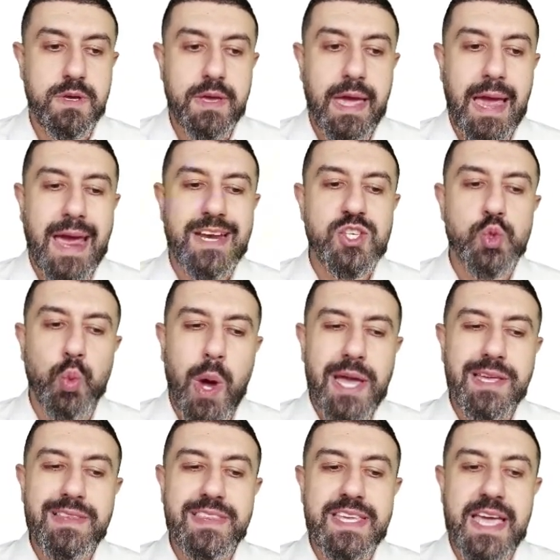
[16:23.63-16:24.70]
And is
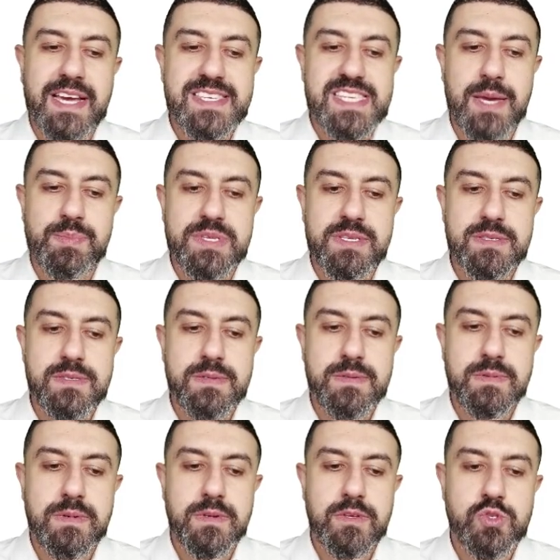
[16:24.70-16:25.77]
widely accepted.
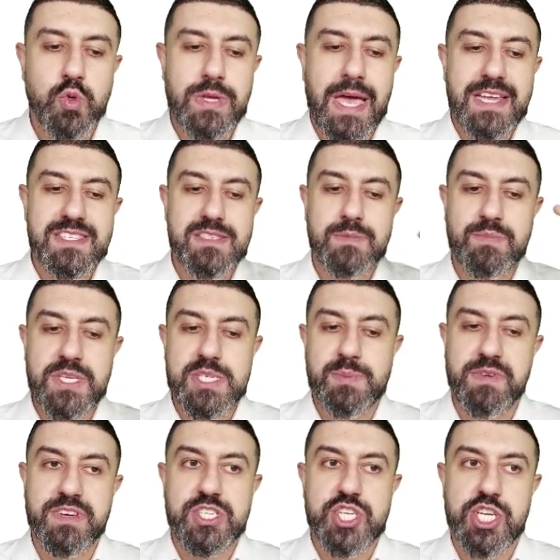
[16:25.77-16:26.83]
So that's medium of
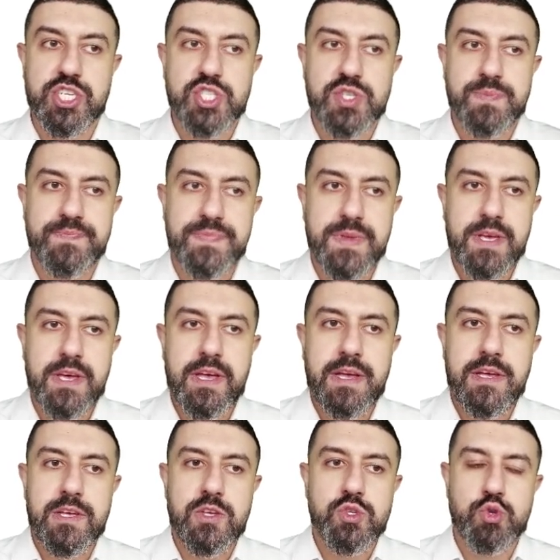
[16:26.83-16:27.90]
exchange.
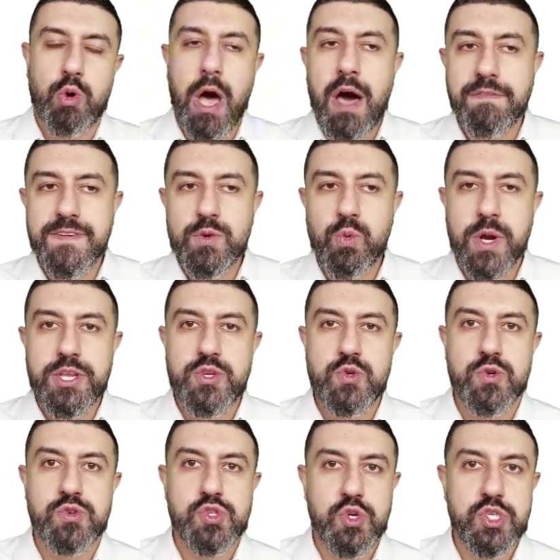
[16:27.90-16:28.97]
So often when you are
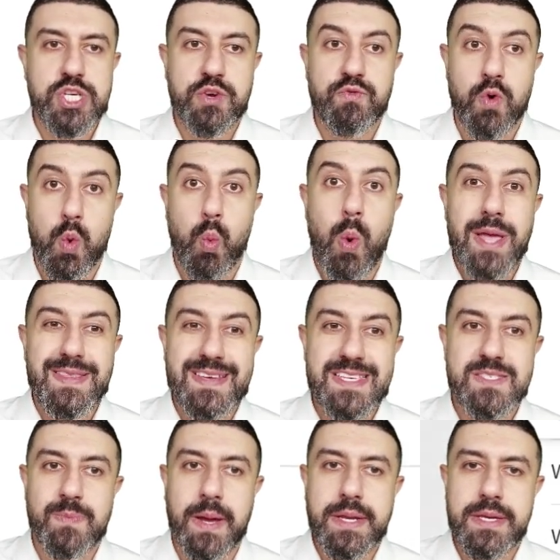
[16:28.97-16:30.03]
searching for what is
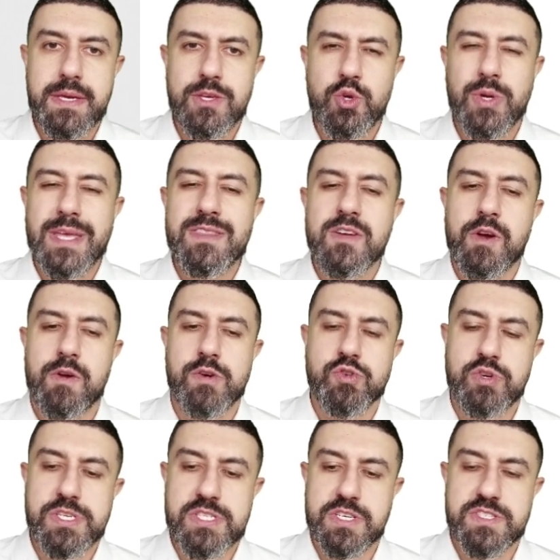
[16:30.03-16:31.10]
money, you get the
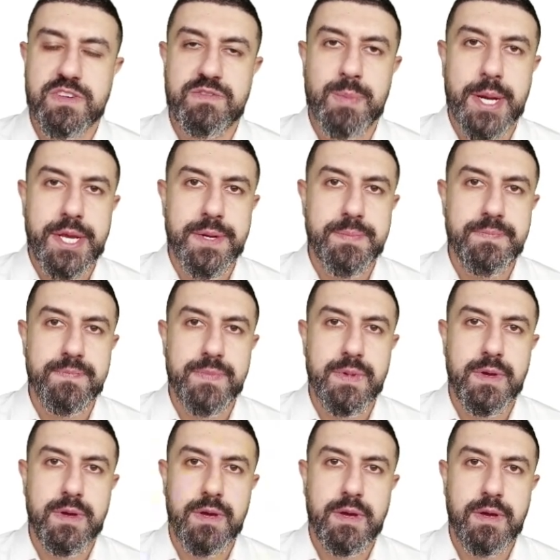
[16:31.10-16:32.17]
characteristics of money.
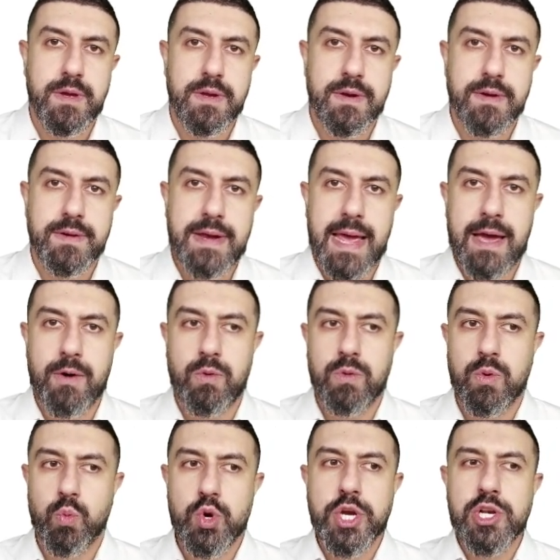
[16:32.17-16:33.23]
Now,
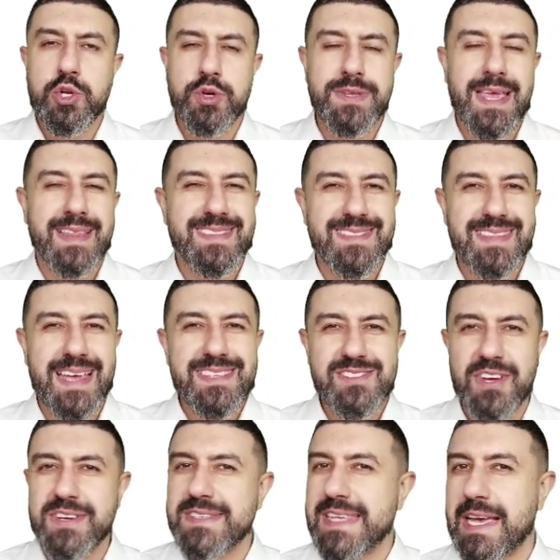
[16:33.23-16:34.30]
we're going to learn that that's
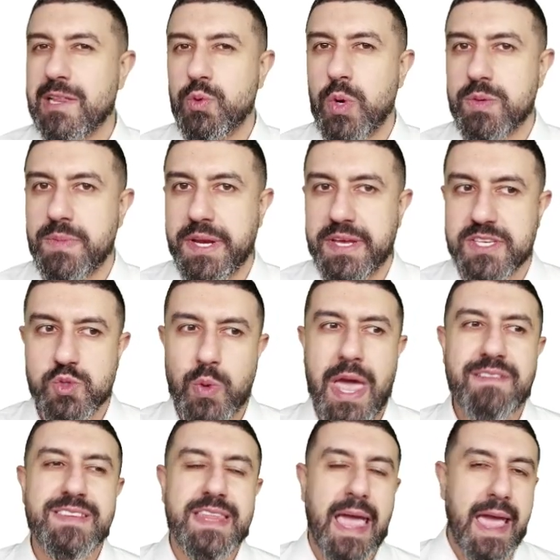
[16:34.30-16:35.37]
not exactly what money is. We
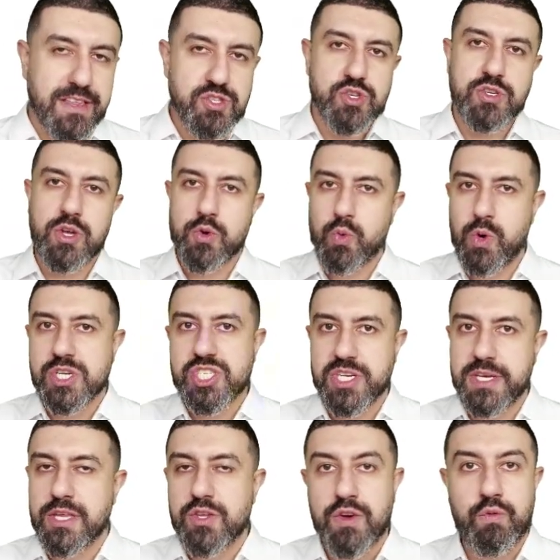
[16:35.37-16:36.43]
haven't answered our question
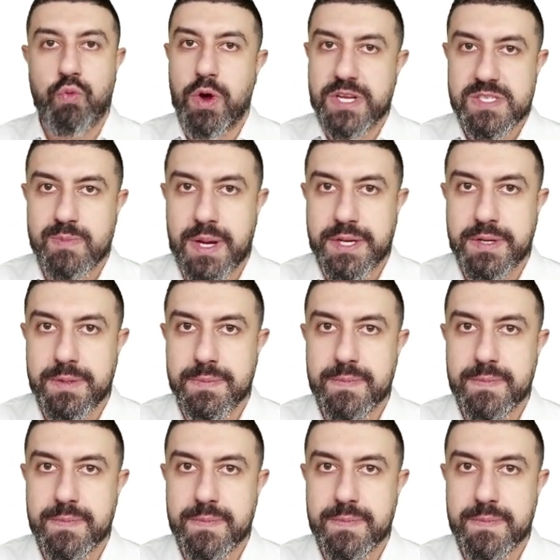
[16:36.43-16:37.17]
yet of what is money.